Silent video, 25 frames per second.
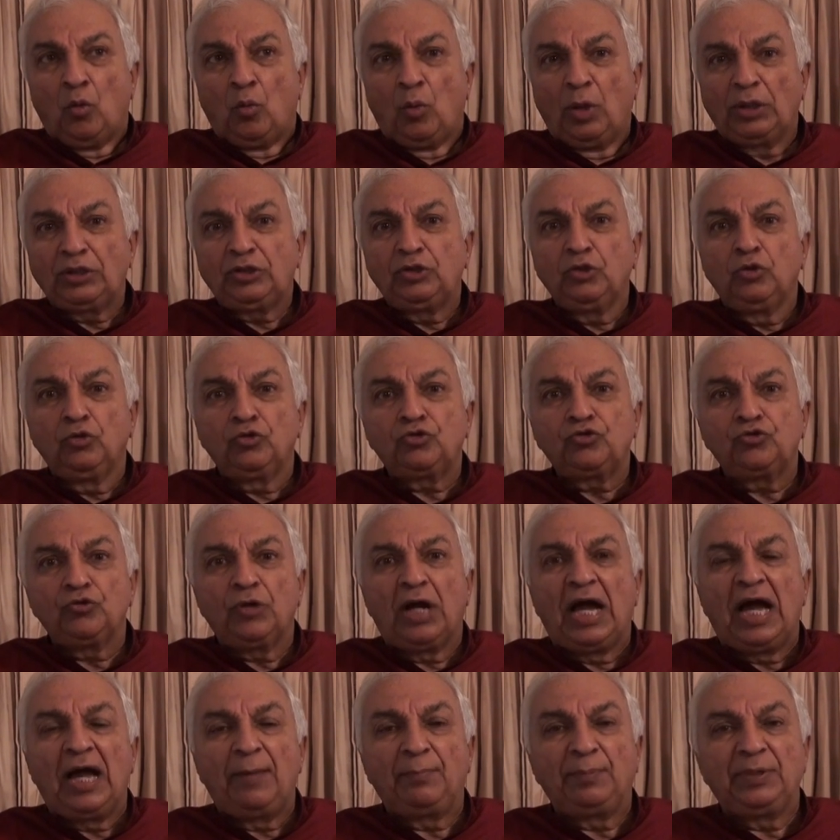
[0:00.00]
what used
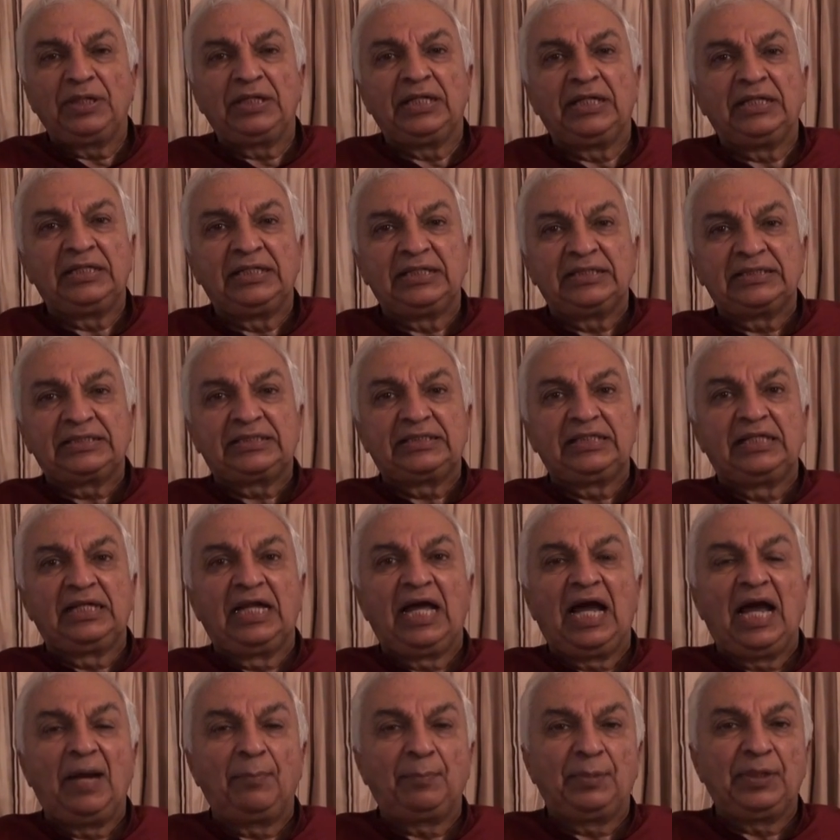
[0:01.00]
to happen and is
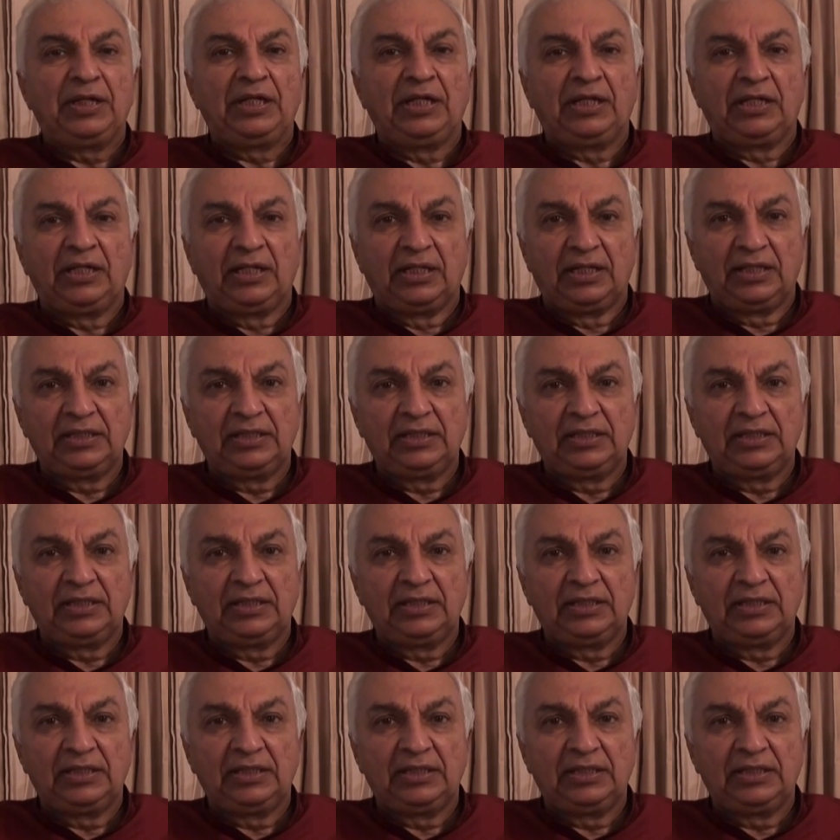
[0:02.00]
still happening